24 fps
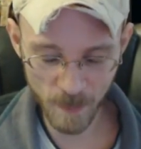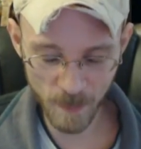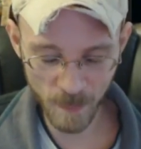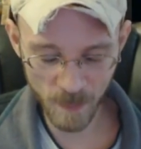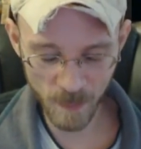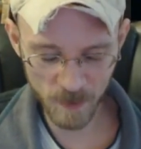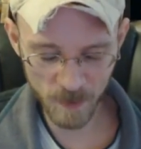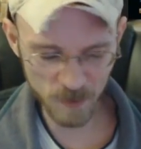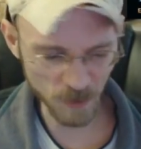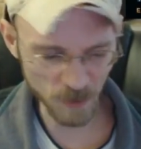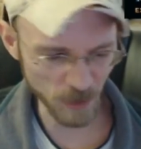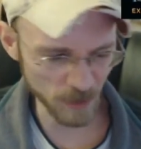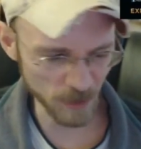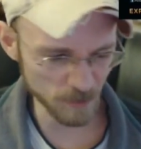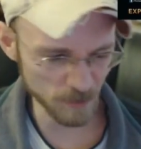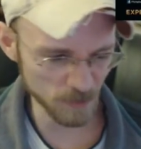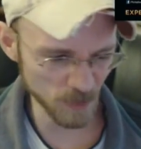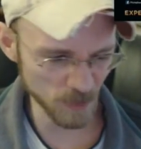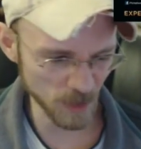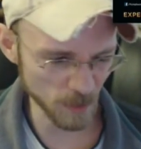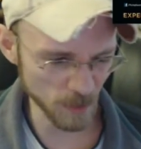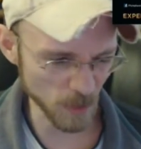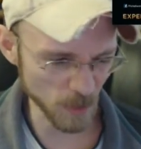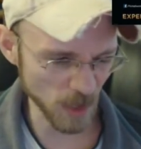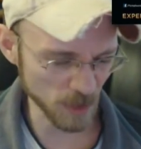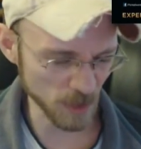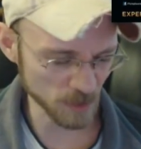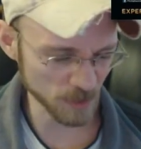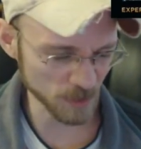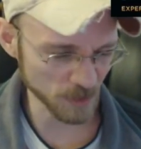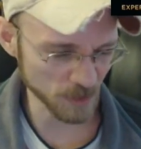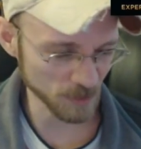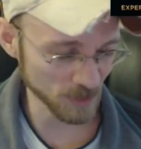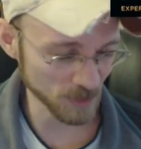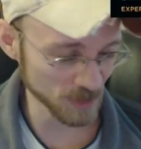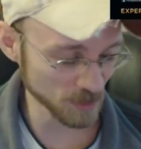Sorry, not impostering.
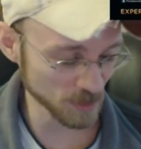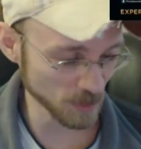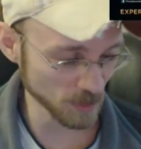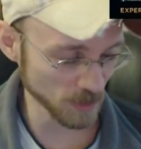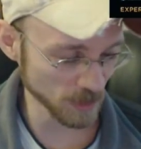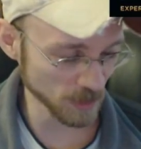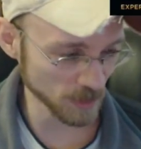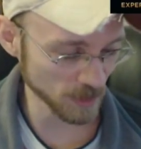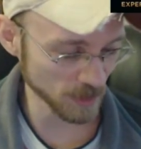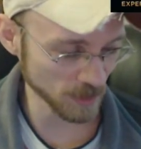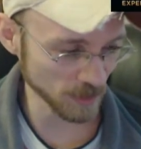What is the word?